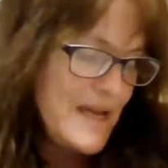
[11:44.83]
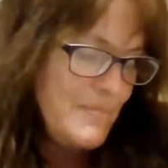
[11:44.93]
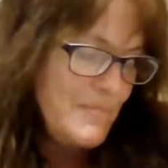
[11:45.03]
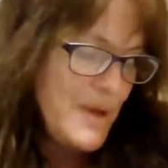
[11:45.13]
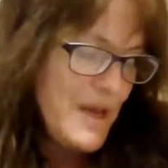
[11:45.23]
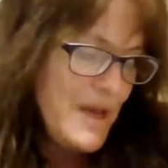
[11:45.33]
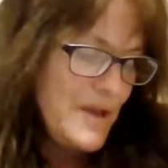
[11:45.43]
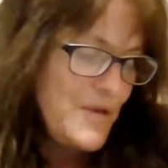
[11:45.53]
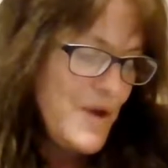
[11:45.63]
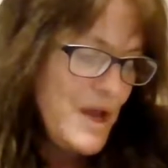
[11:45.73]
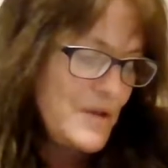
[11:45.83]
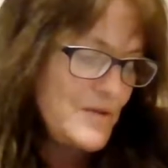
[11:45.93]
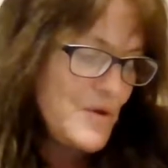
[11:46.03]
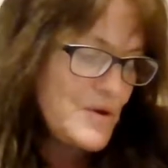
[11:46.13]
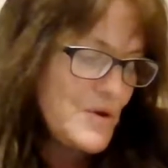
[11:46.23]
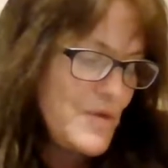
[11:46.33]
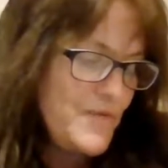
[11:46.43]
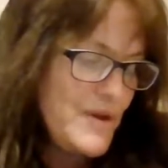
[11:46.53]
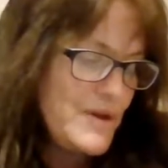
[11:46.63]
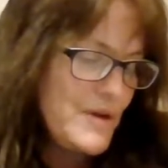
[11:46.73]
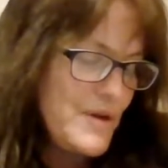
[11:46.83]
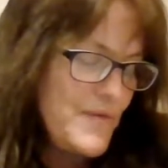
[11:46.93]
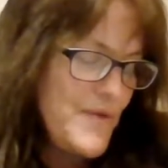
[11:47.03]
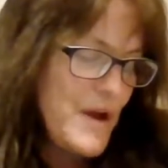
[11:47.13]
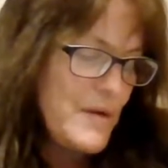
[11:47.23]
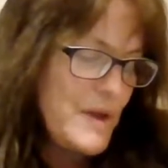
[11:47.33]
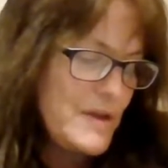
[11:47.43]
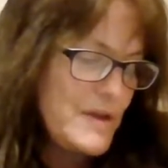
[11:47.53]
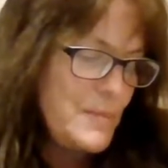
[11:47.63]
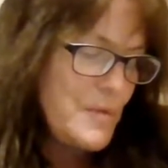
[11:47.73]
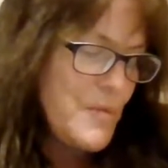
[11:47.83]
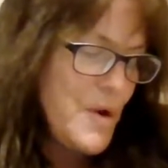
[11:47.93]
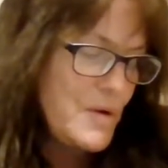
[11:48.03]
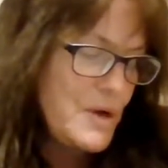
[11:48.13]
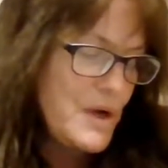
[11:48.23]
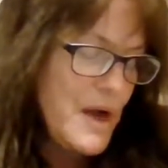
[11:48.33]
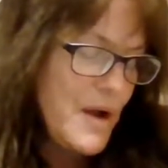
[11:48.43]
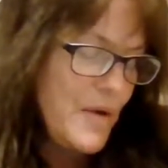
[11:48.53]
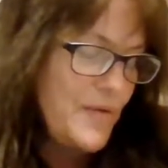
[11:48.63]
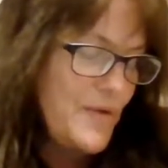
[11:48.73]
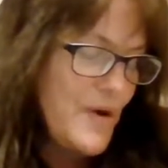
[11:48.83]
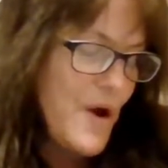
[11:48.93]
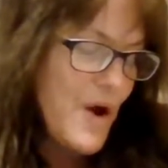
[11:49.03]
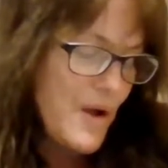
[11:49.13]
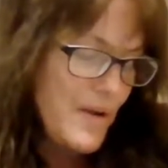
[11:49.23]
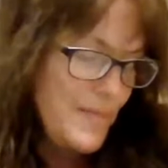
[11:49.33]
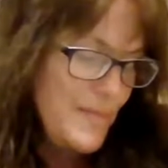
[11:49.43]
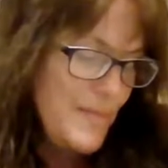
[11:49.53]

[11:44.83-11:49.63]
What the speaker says: B, create social and physical environments that promote good health for all.